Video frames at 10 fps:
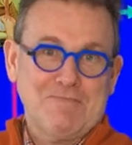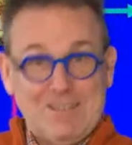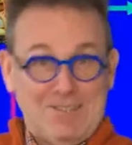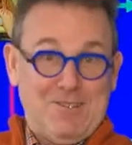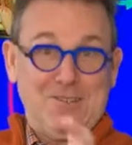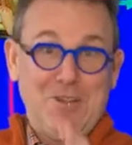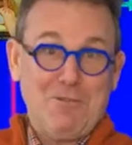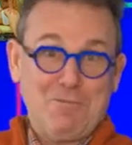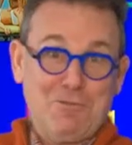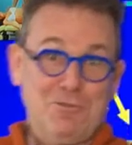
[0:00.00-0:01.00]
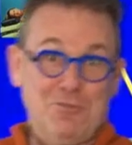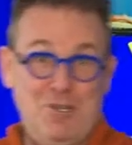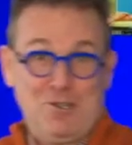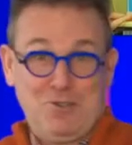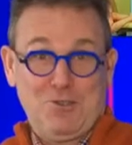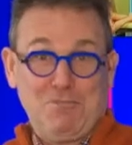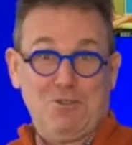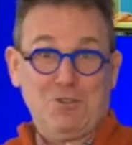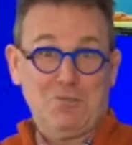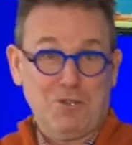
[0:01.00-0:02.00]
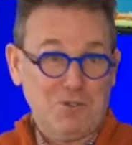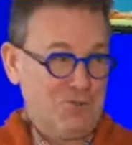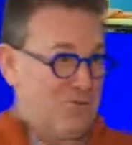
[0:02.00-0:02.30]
And now I'm going to say something special